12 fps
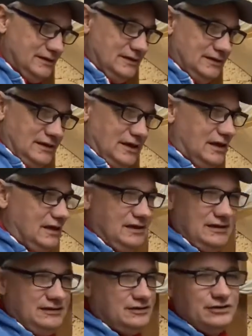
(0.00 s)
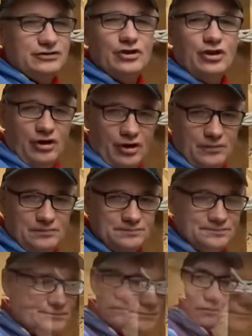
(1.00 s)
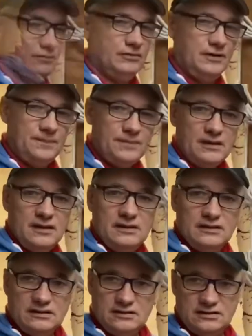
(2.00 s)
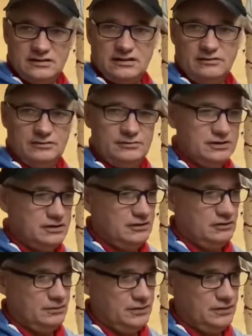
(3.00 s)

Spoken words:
It's just a lot. This is some of the material I've been